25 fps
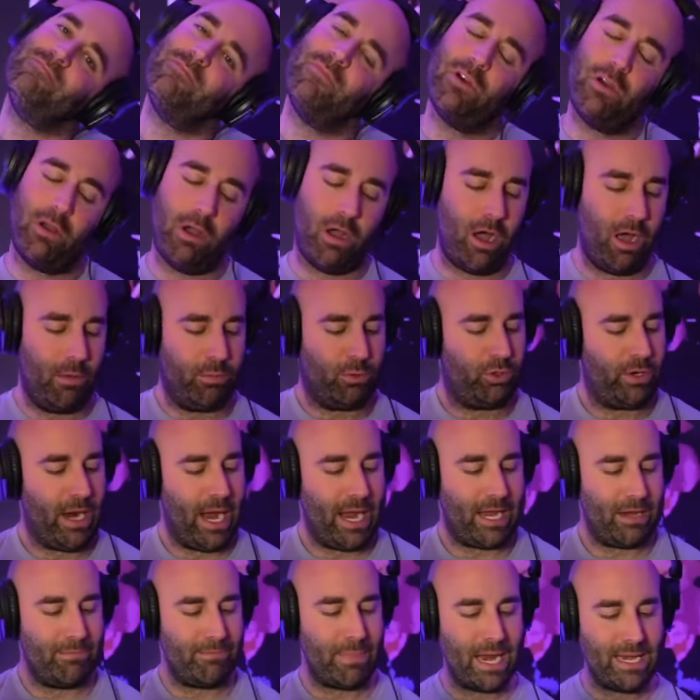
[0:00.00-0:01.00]
Oh, I'm
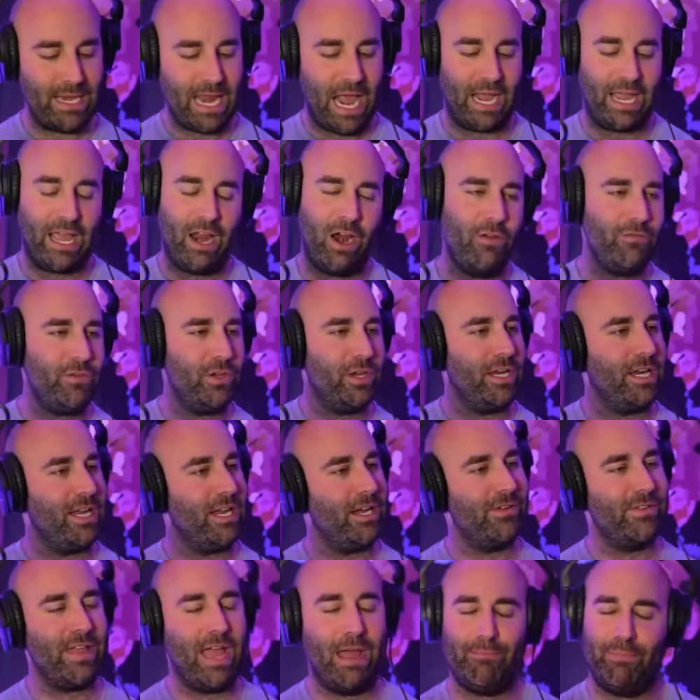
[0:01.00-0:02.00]
cracking my neck. I don't know if you can
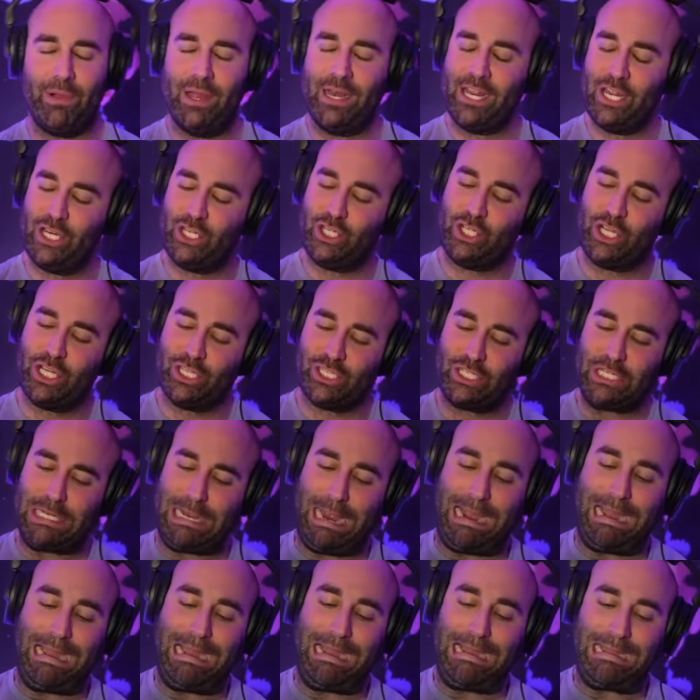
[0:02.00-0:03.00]
hear that, but it's just,
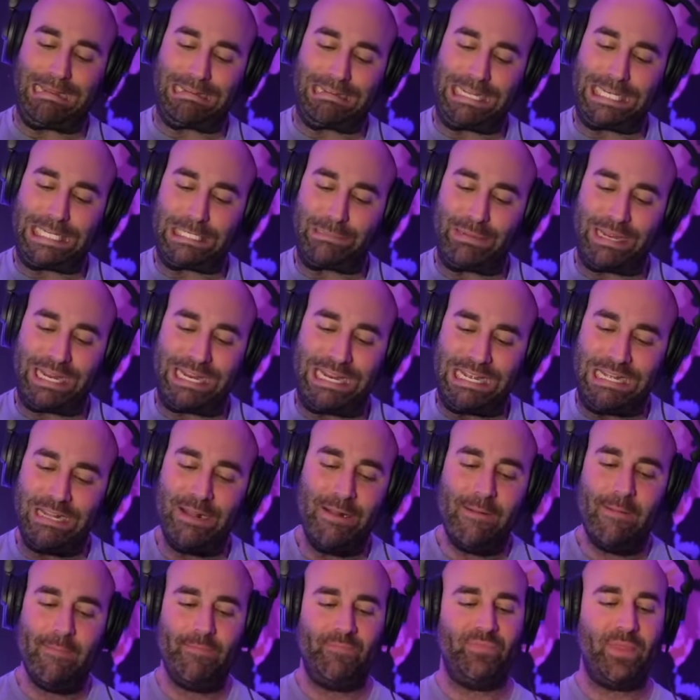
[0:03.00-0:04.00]
it gets me.
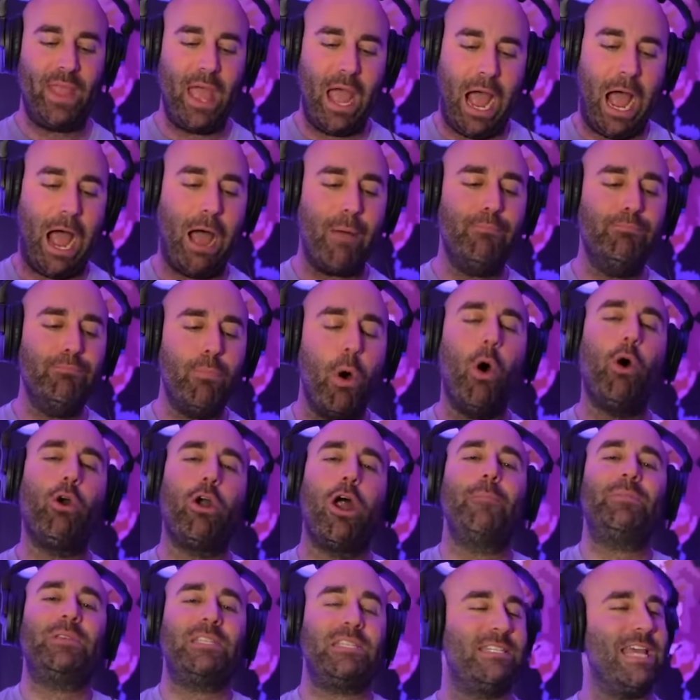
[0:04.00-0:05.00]
I'm more
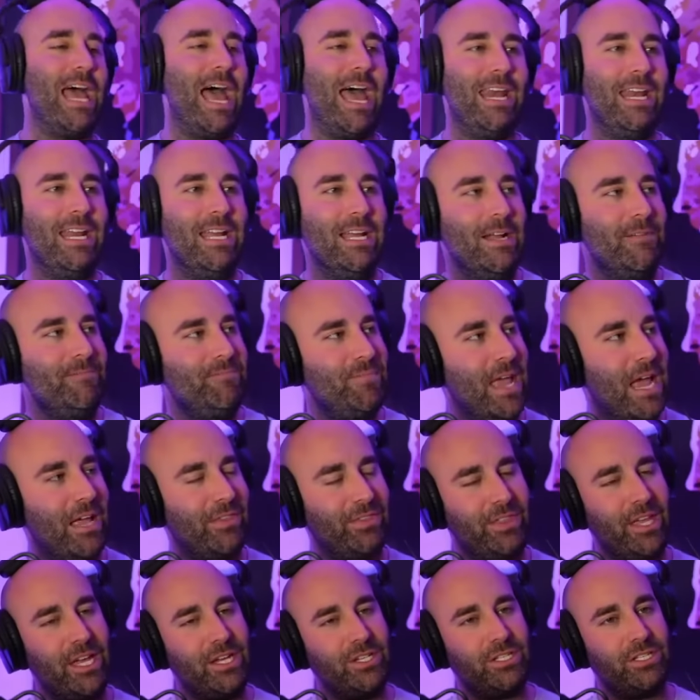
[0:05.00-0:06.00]
upset
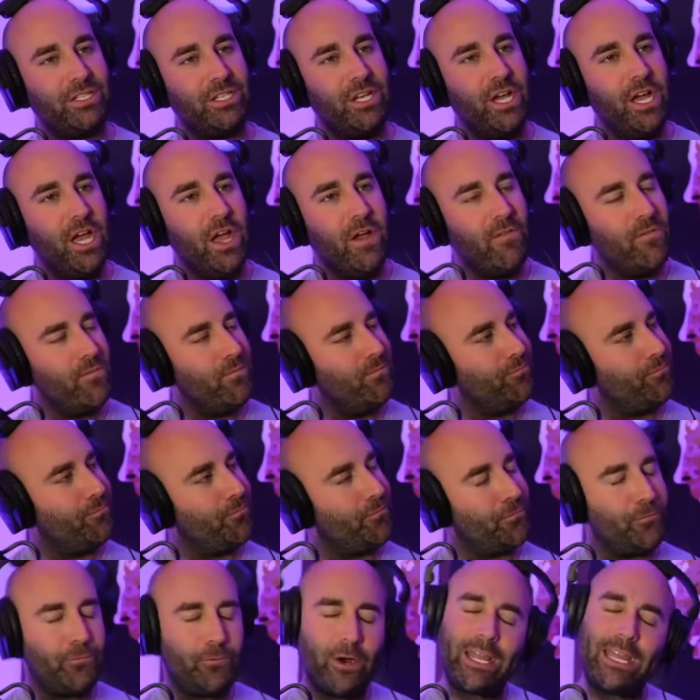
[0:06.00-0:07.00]
at this
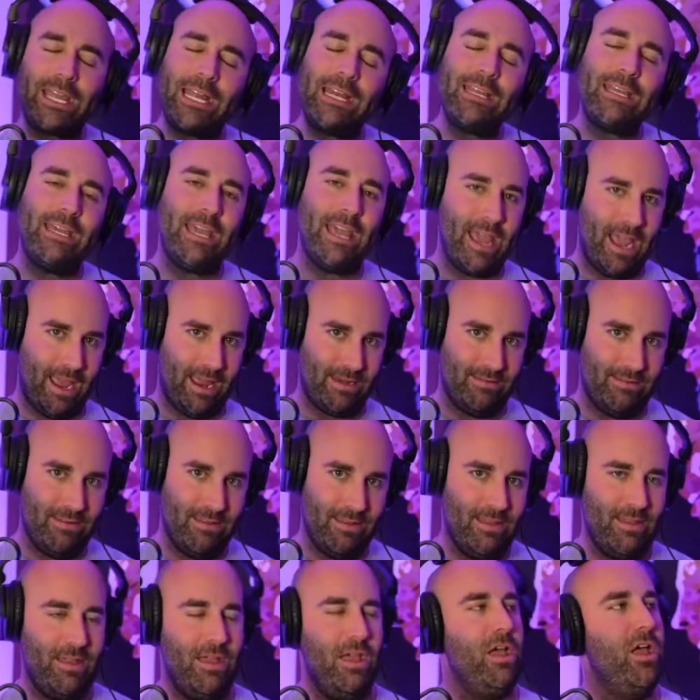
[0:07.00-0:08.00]
freaking kid
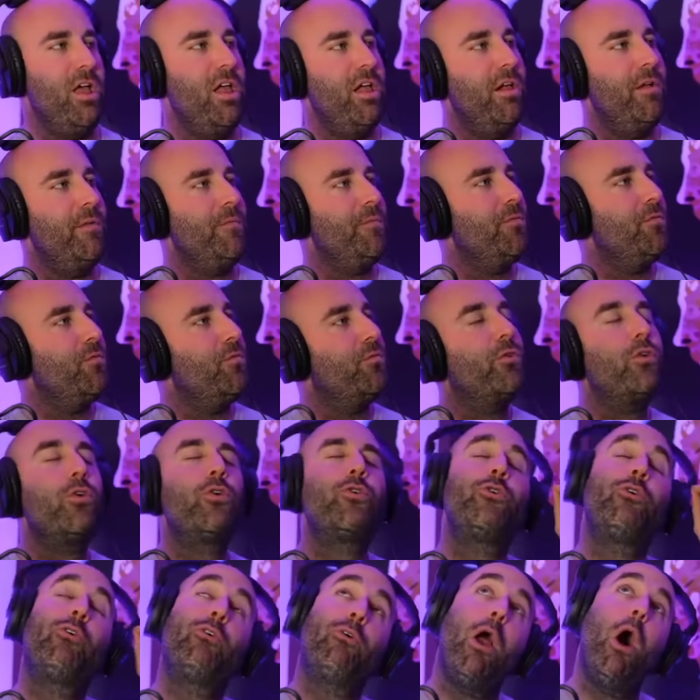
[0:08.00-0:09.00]
for
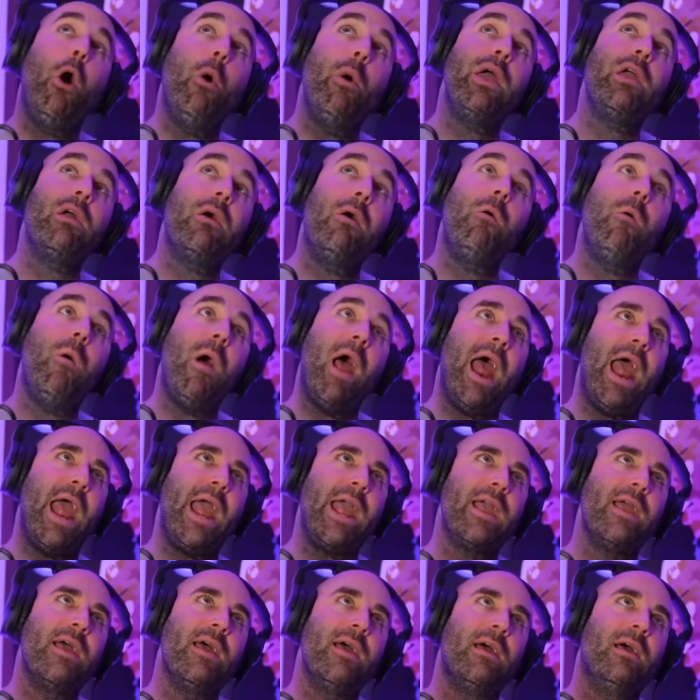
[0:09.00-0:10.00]
throwing away